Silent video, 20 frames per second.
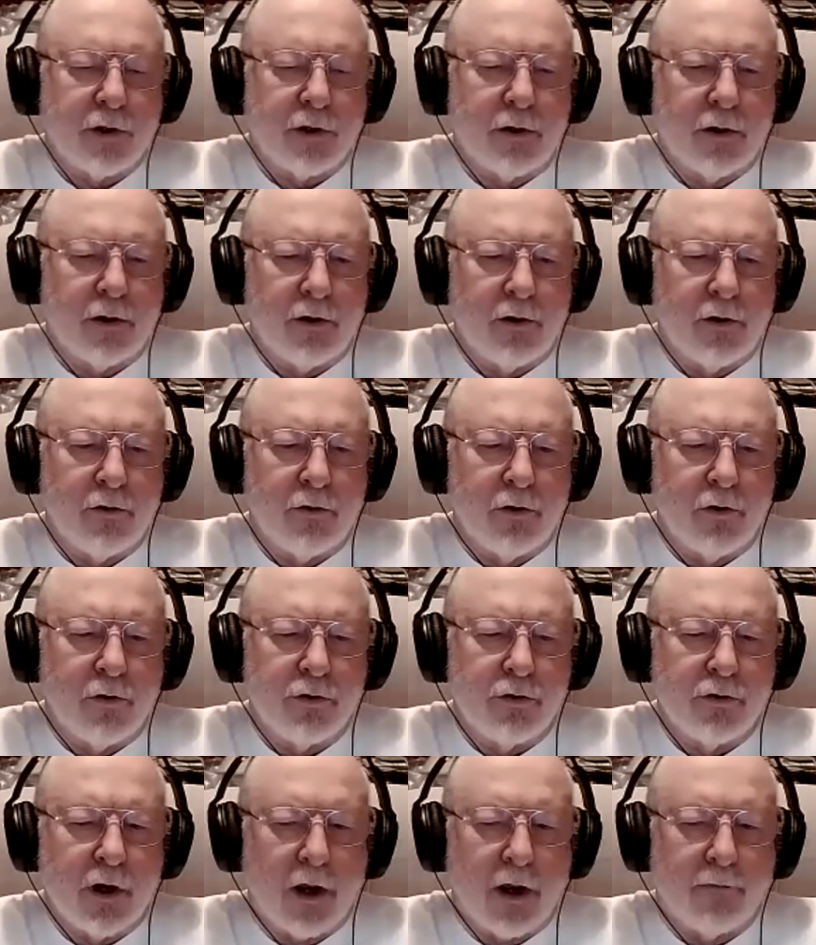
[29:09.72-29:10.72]
you use
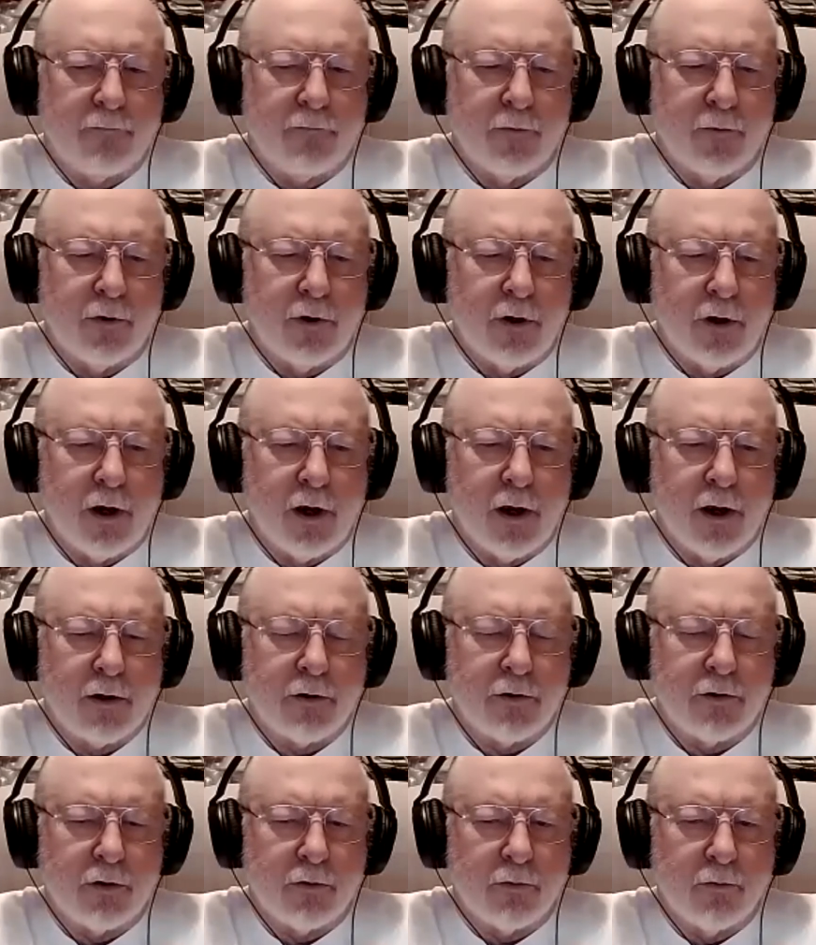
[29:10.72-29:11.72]
that for DX
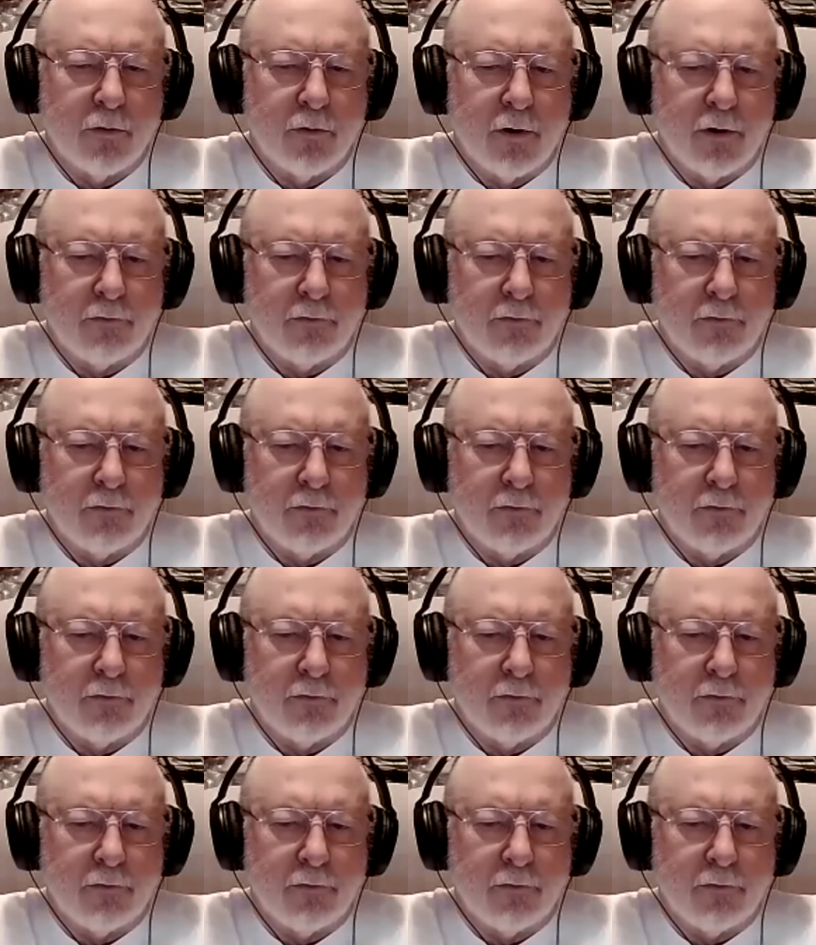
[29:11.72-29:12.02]
or what?